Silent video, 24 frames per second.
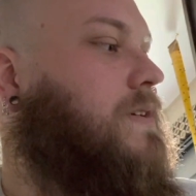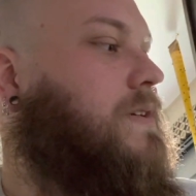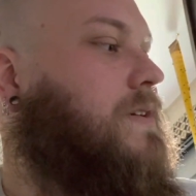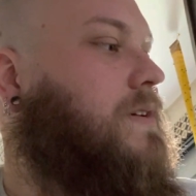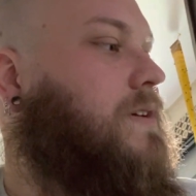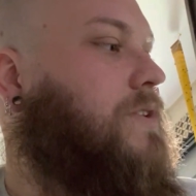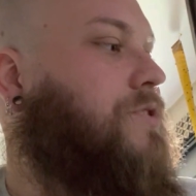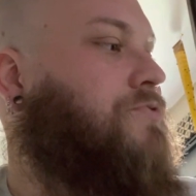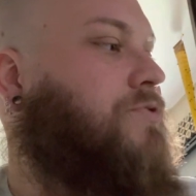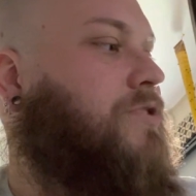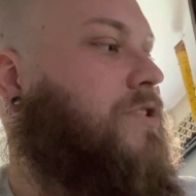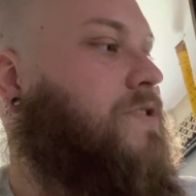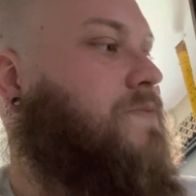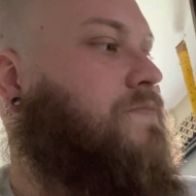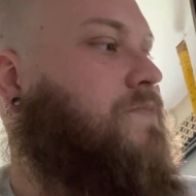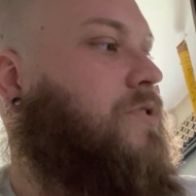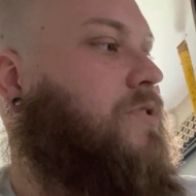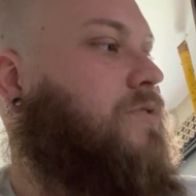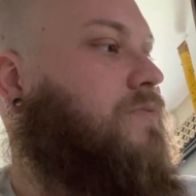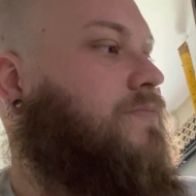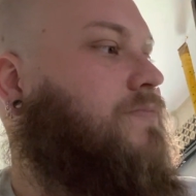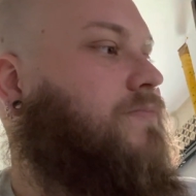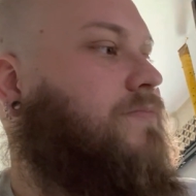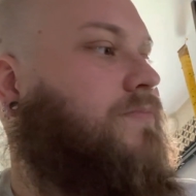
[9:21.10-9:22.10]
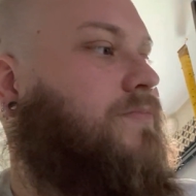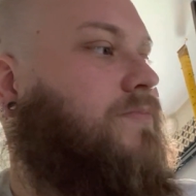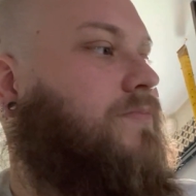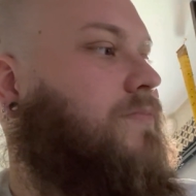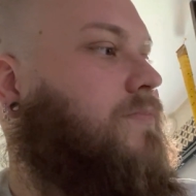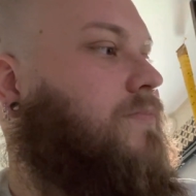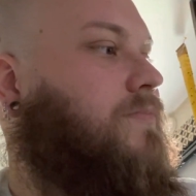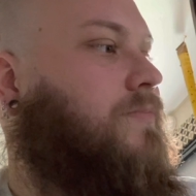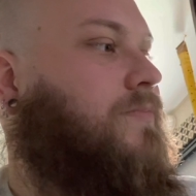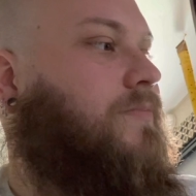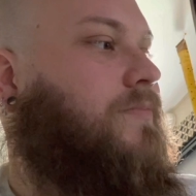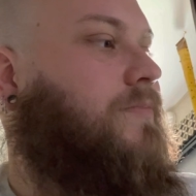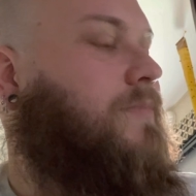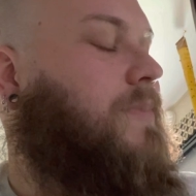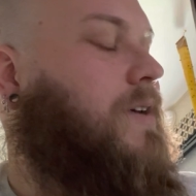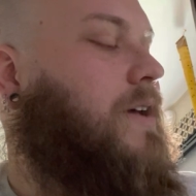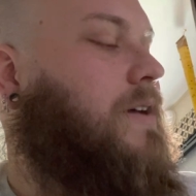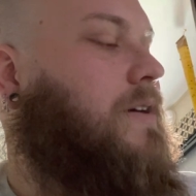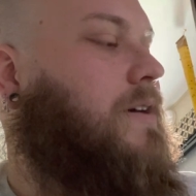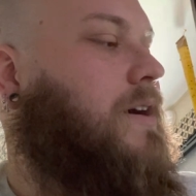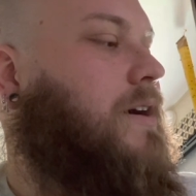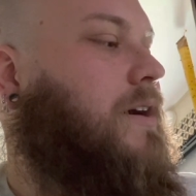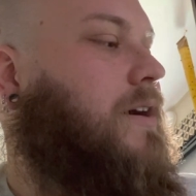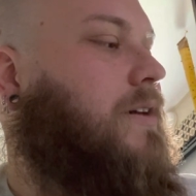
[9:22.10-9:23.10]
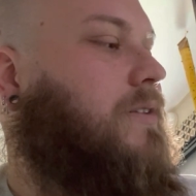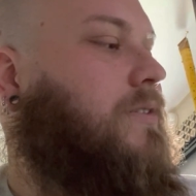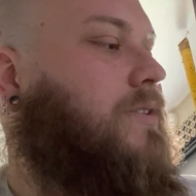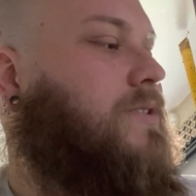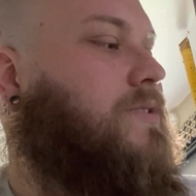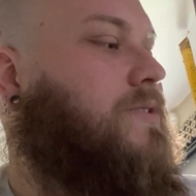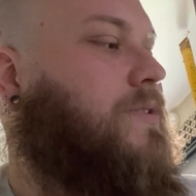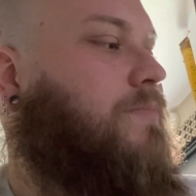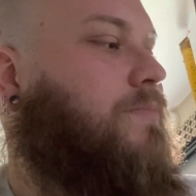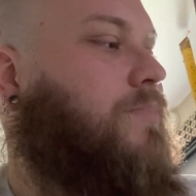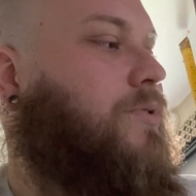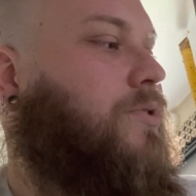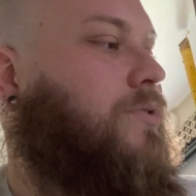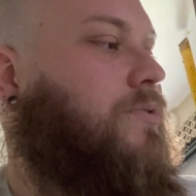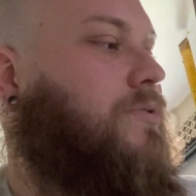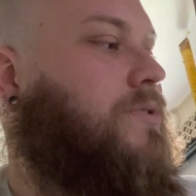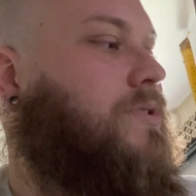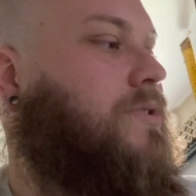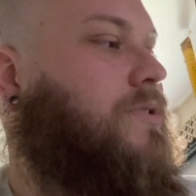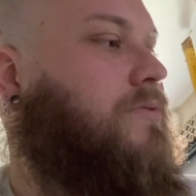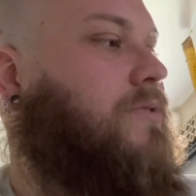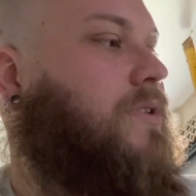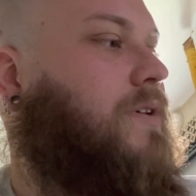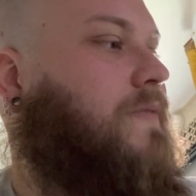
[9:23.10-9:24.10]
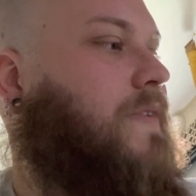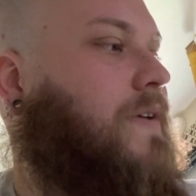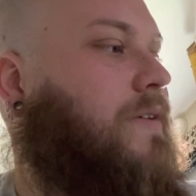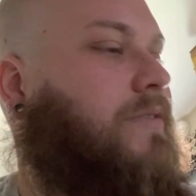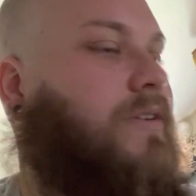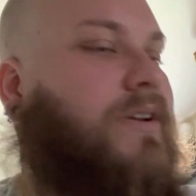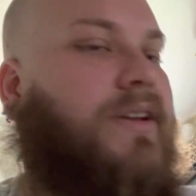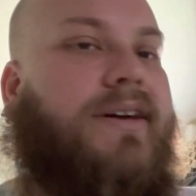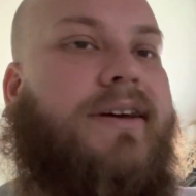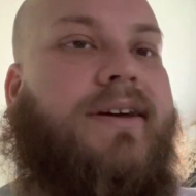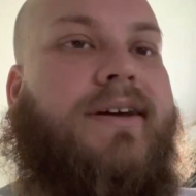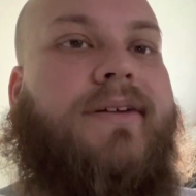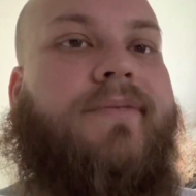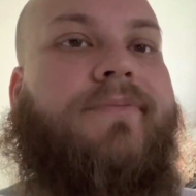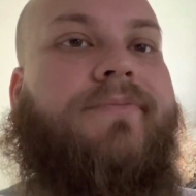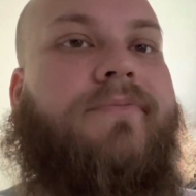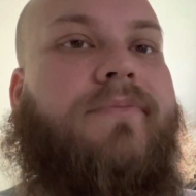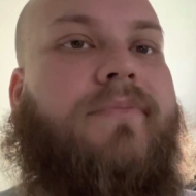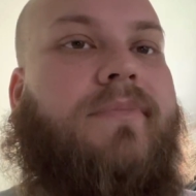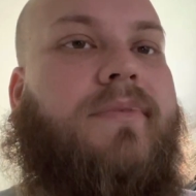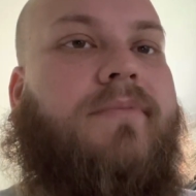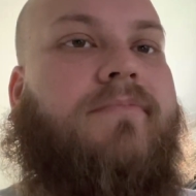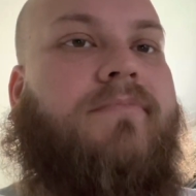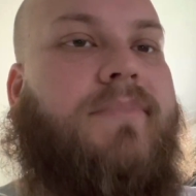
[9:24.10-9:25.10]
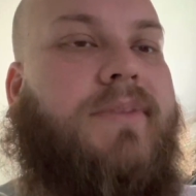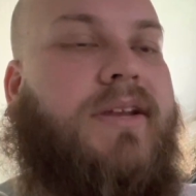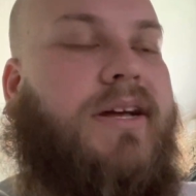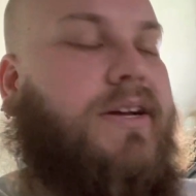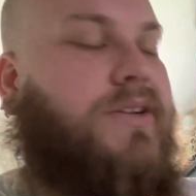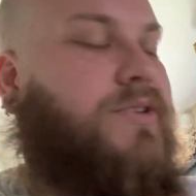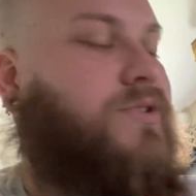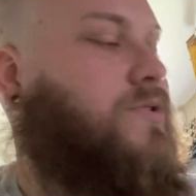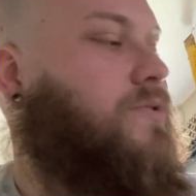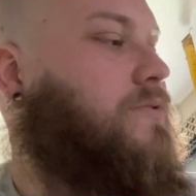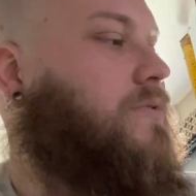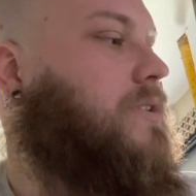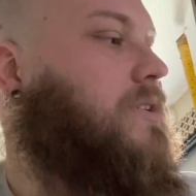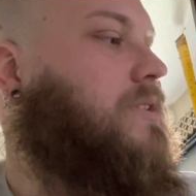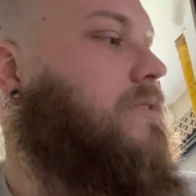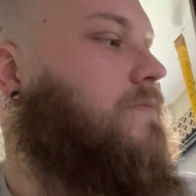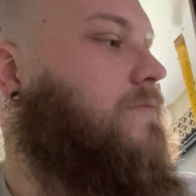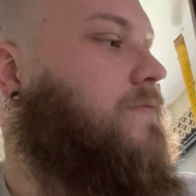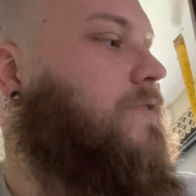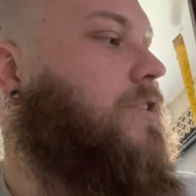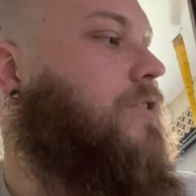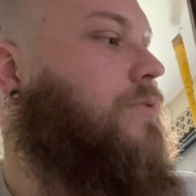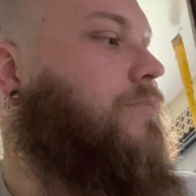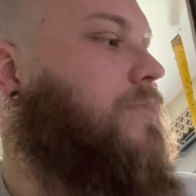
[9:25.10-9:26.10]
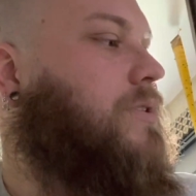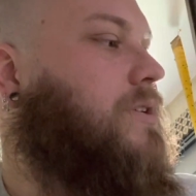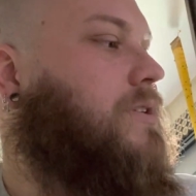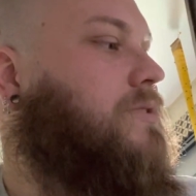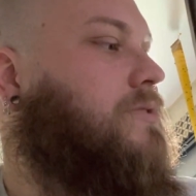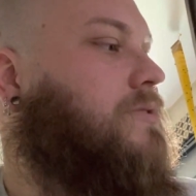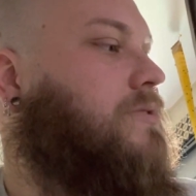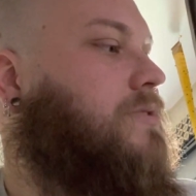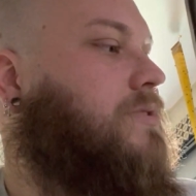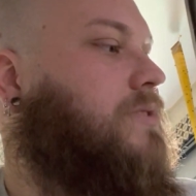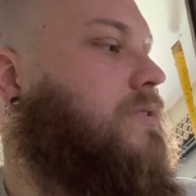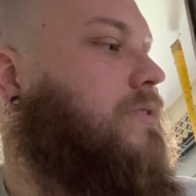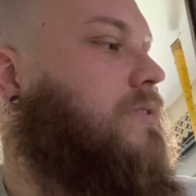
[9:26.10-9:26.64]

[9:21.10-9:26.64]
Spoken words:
It's what I smoke at least a bowl or 2 of every day, and I enjoy it very much.